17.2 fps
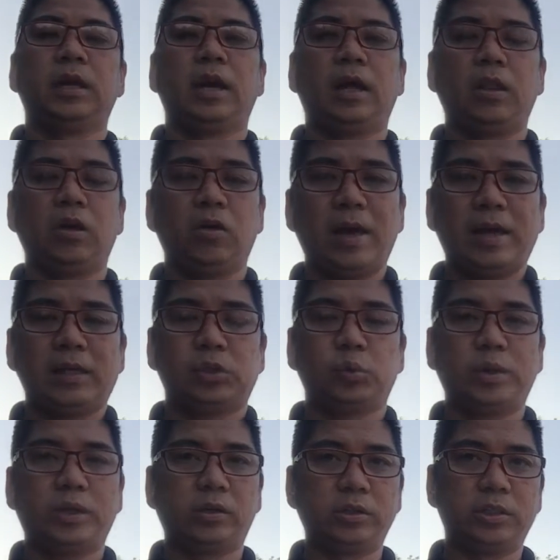Hello,
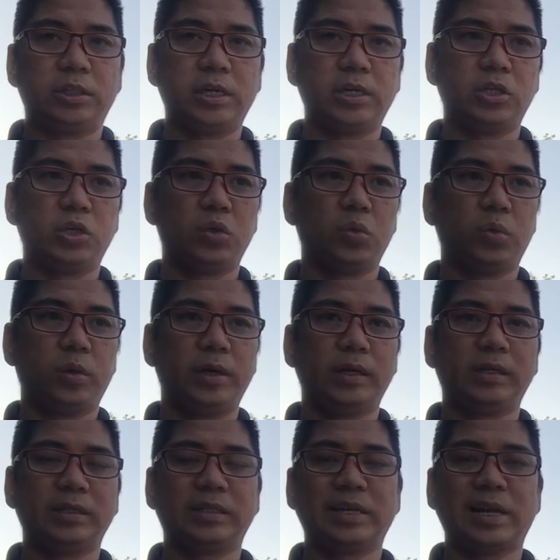as we continue
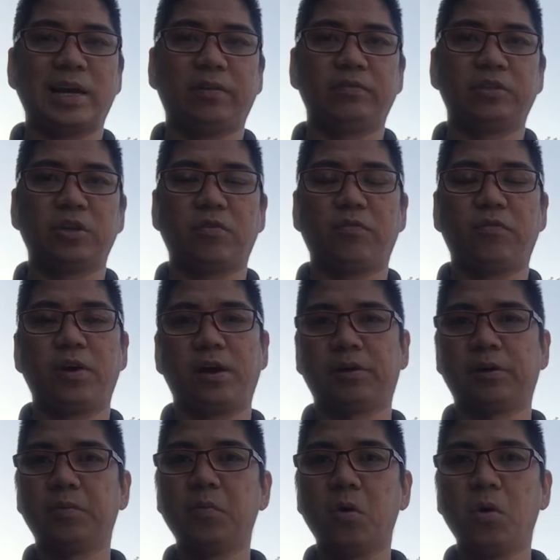with the types of
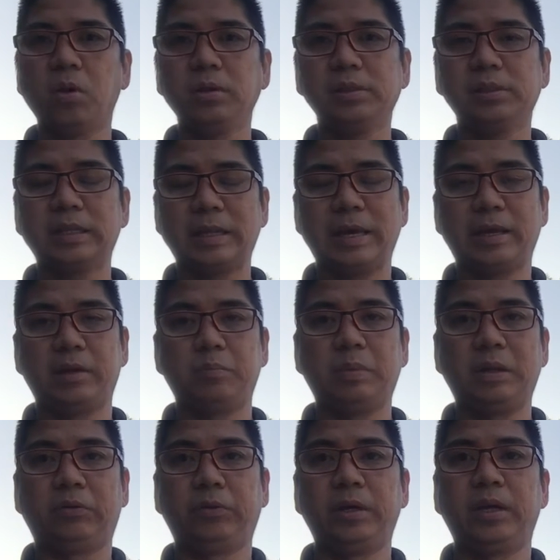variables, let
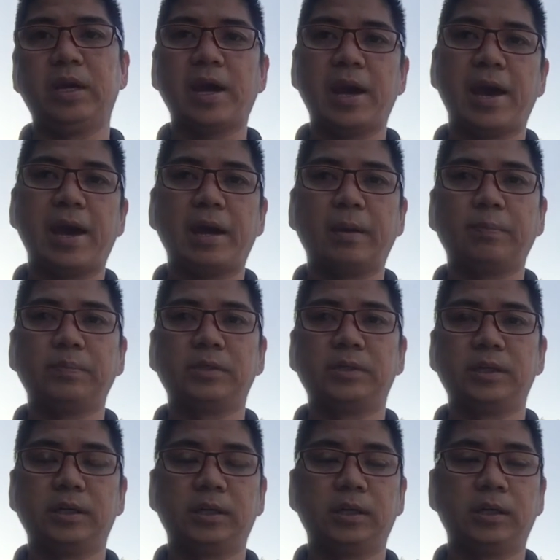me recap
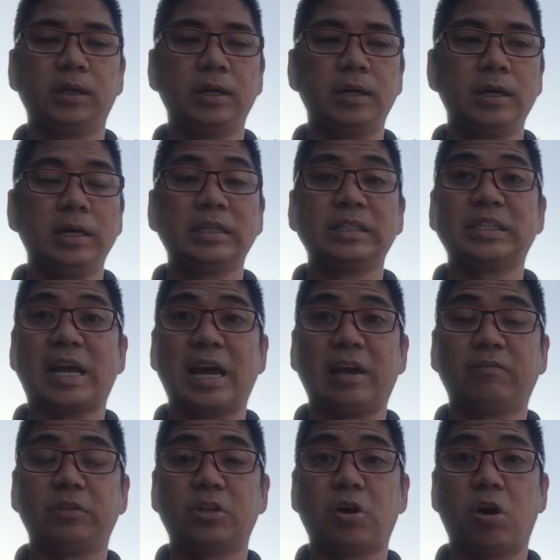the
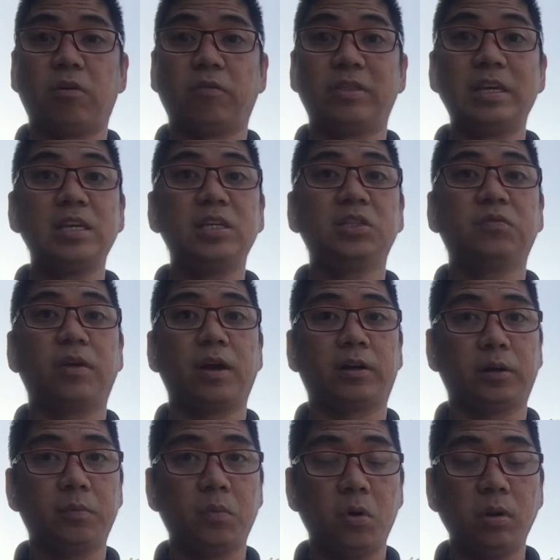types of these
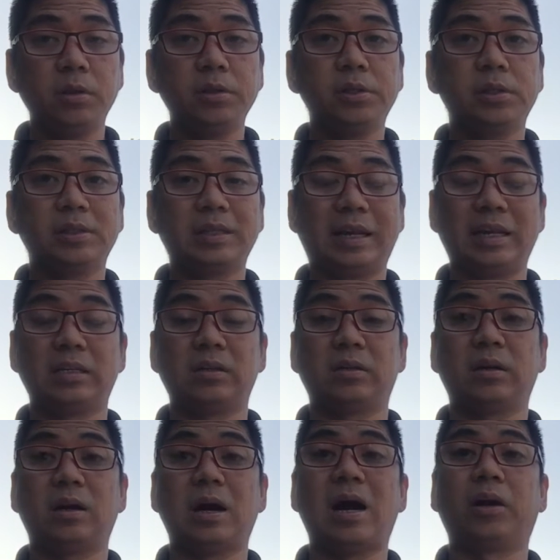variables that
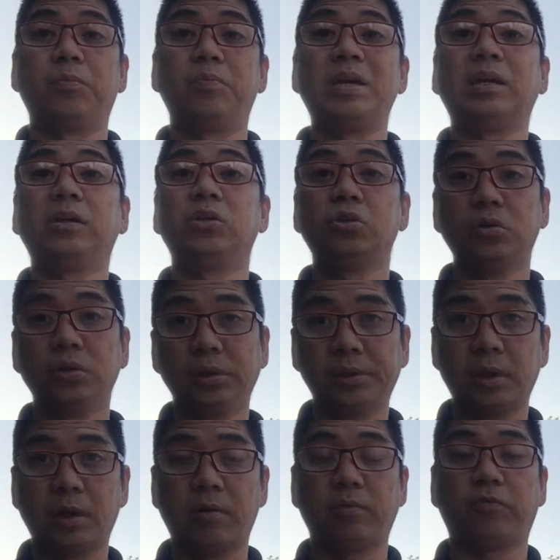are being
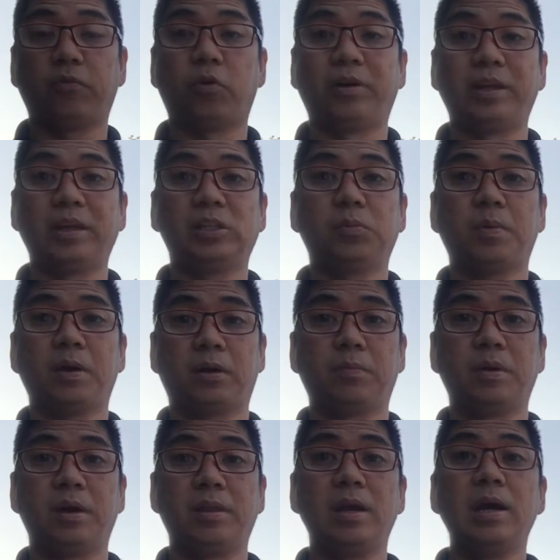used for the
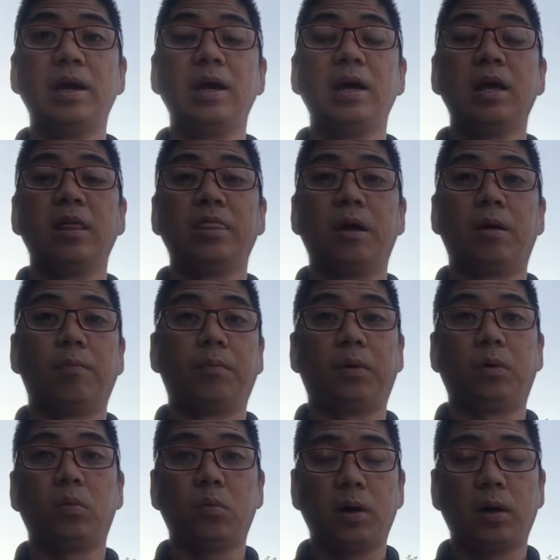experiment.
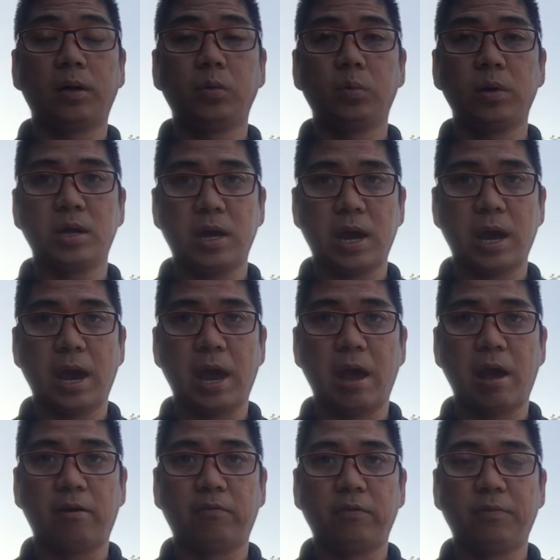Number one, we
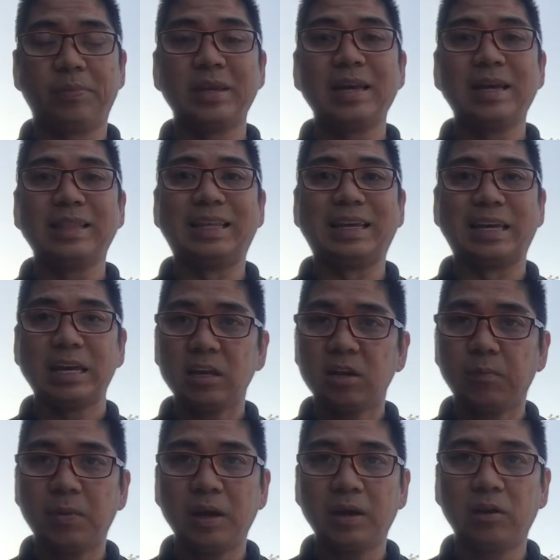have the
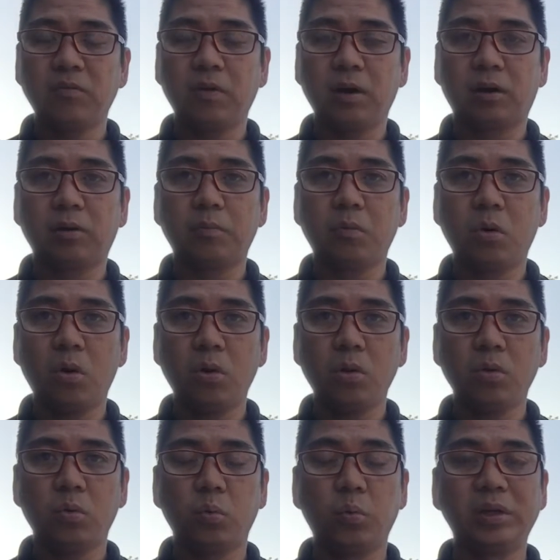independent
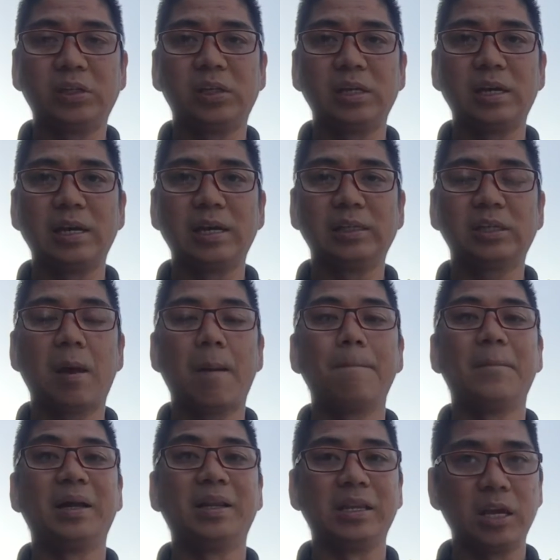variable, which is
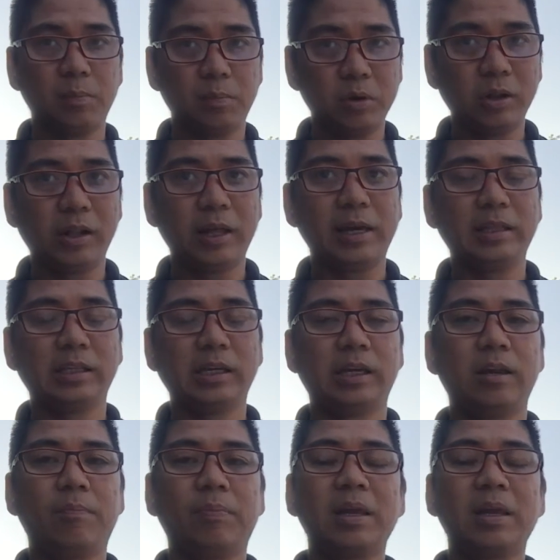manipulated.